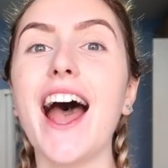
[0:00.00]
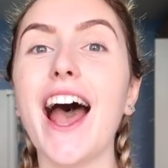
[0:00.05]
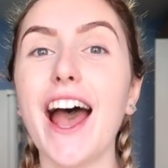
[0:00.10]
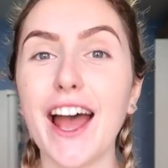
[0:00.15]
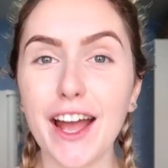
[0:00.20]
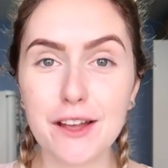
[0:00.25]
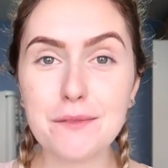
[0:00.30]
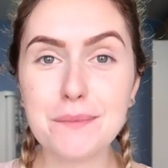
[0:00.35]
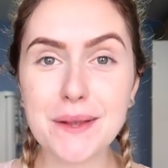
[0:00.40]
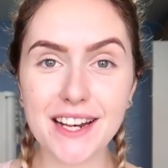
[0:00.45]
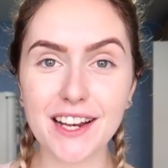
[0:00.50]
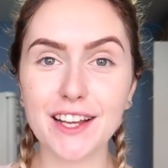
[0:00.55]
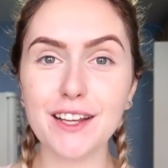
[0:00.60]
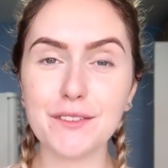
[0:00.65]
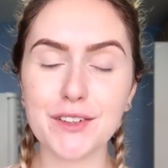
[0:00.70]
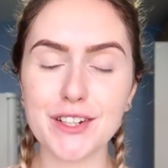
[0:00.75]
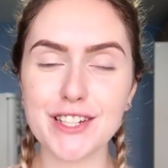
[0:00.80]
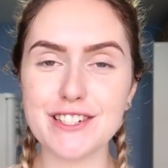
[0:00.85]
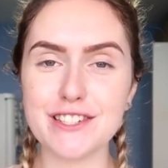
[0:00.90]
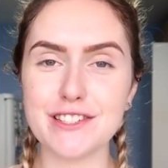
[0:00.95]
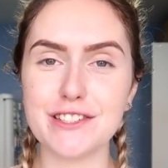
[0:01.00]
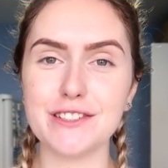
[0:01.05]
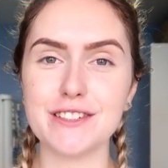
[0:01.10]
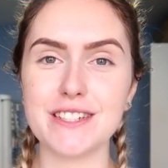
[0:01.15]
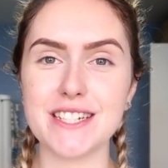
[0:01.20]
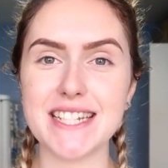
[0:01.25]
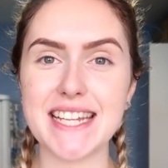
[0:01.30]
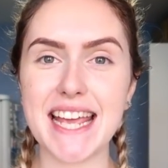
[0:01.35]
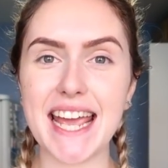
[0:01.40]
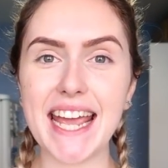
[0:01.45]
I hope you like what you saw
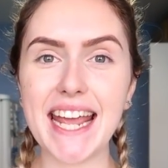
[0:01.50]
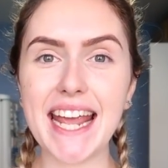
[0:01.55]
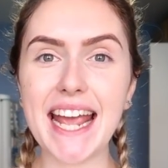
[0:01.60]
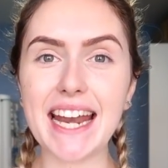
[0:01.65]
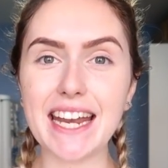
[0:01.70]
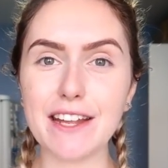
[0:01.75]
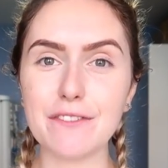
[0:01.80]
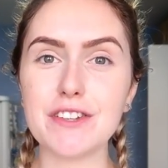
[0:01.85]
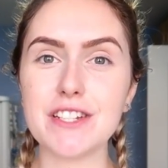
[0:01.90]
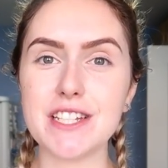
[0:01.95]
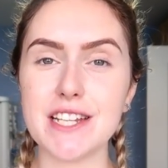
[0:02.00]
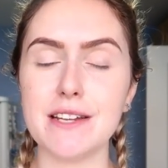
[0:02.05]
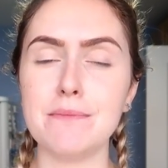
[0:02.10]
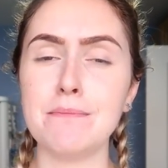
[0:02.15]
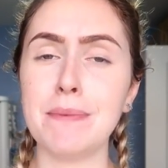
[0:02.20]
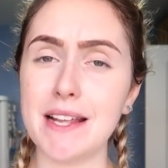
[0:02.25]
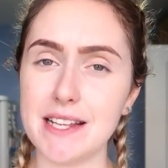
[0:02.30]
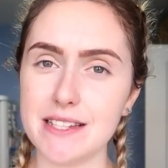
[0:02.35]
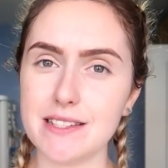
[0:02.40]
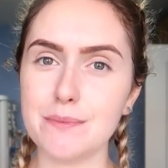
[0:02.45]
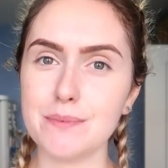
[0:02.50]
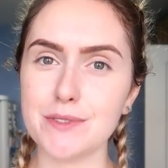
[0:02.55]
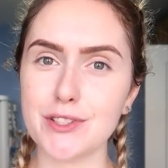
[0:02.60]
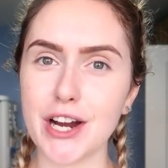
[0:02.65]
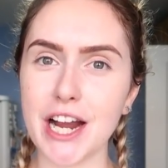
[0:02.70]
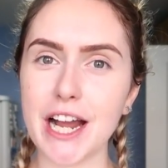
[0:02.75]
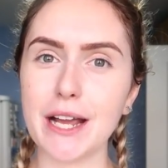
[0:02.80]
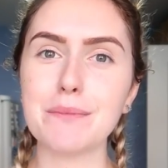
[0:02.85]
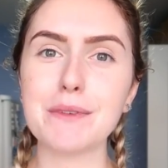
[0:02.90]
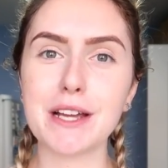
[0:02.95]
today, and if you did, please
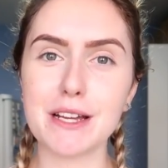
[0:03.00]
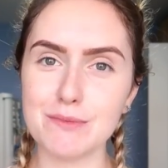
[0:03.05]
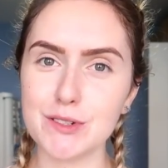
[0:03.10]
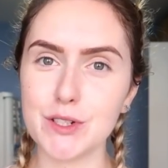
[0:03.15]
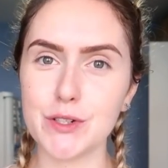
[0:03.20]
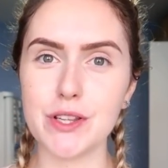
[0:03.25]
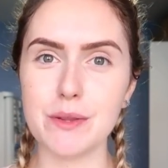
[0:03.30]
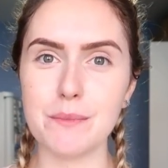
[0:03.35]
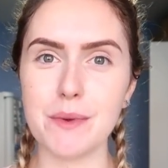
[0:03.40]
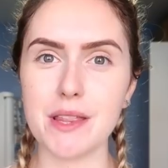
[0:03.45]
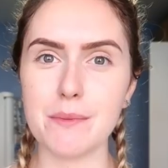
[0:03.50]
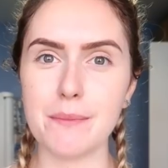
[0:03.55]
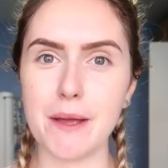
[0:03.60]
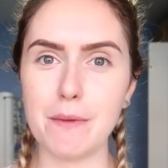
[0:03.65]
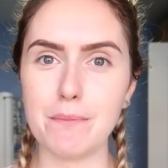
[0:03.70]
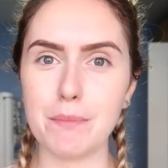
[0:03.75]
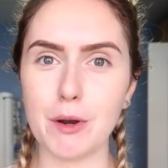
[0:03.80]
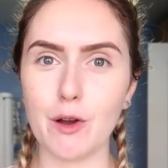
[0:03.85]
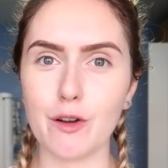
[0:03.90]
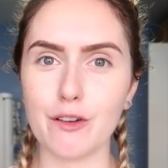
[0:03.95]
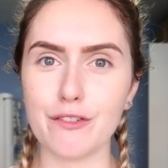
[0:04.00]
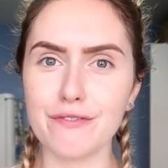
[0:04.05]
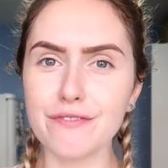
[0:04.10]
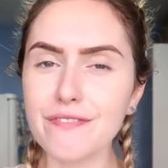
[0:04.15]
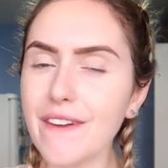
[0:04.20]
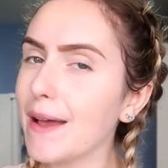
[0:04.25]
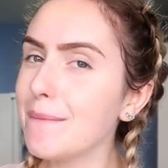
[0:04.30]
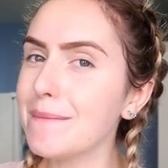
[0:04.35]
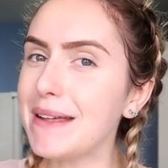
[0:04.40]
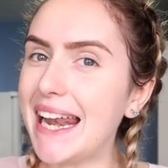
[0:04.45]
subscribe, come join the Motherbyrd blog
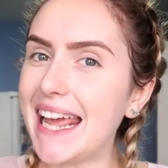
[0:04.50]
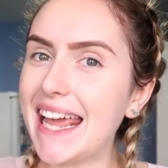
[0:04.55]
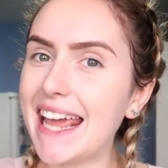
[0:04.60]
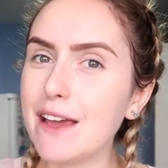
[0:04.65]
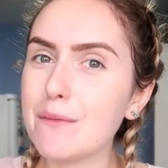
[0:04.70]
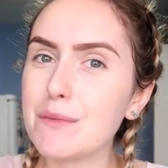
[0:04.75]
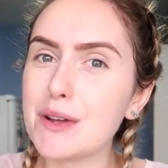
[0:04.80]
family.